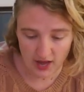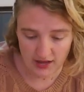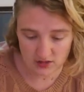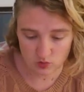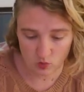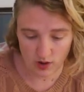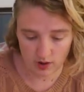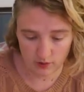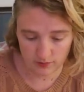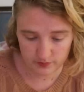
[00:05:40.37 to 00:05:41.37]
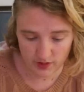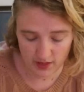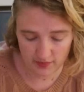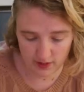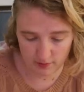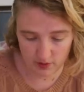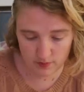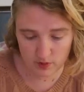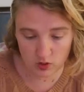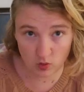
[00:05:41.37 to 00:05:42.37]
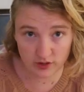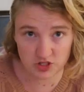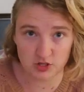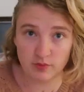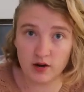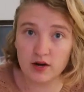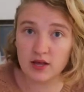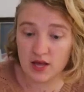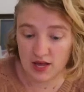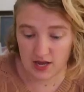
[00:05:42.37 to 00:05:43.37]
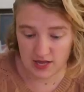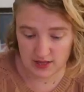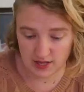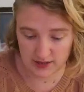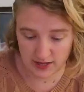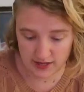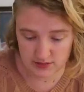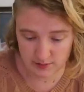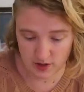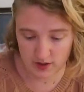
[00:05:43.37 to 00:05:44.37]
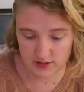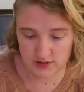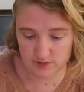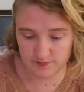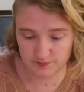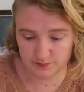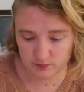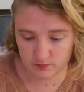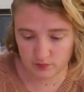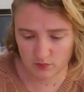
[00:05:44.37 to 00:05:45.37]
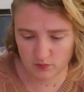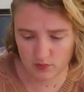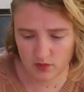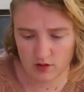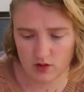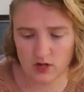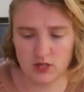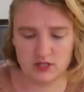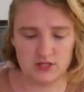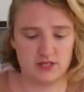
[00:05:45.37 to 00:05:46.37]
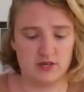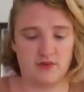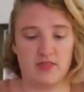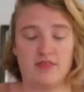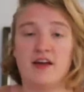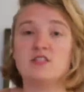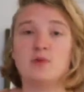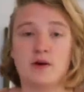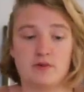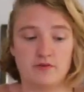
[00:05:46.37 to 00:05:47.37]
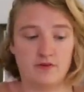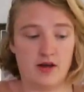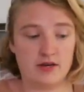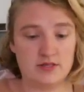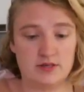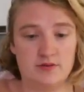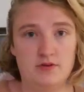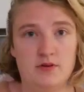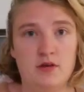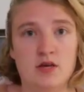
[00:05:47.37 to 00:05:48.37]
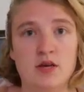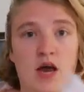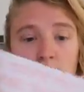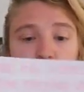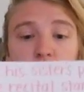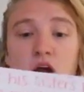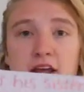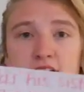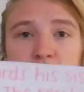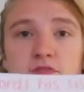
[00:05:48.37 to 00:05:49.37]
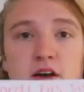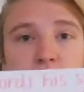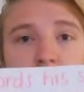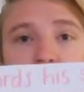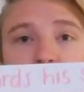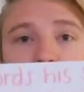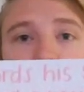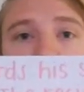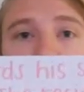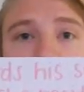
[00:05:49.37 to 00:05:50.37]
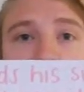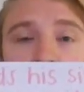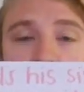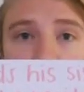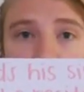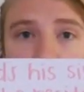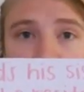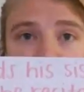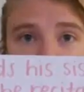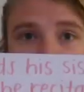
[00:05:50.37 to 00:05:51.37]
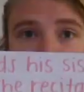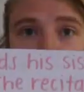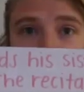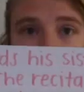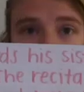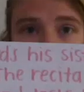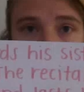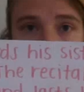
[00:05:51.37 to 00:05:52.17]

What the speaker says: as well. And then I'm gonna put a question mark in that last box to signify that that's what I'm gonna find. I'm trying to find the end time,